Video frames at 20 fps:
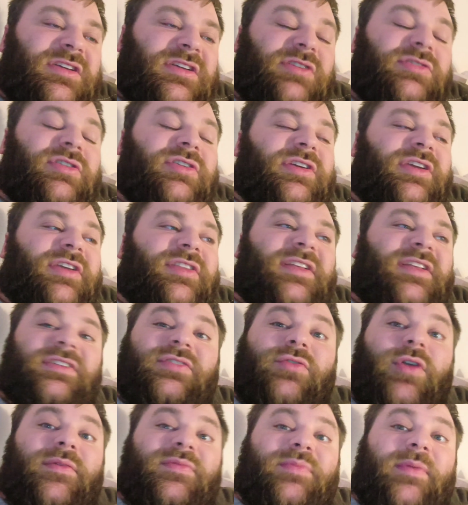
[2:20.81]
Ooh, that
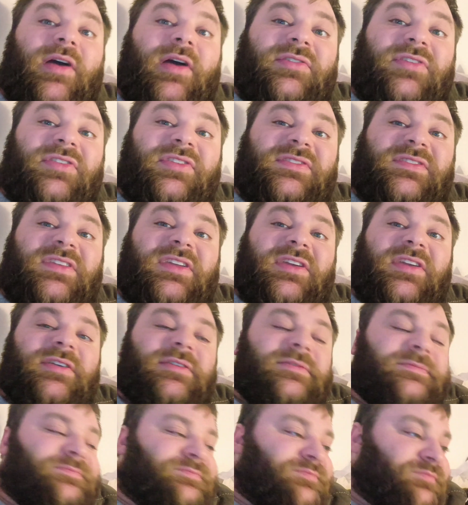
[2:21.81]
creeps me out to this day.
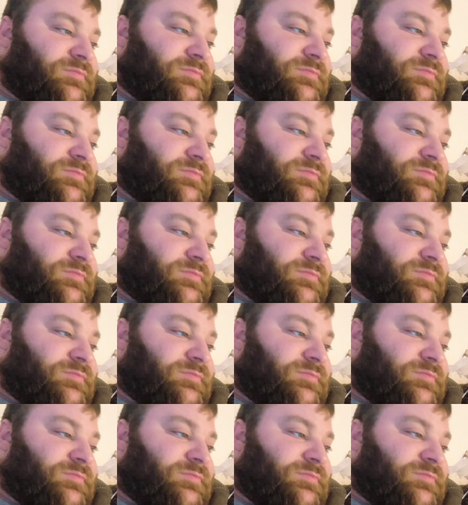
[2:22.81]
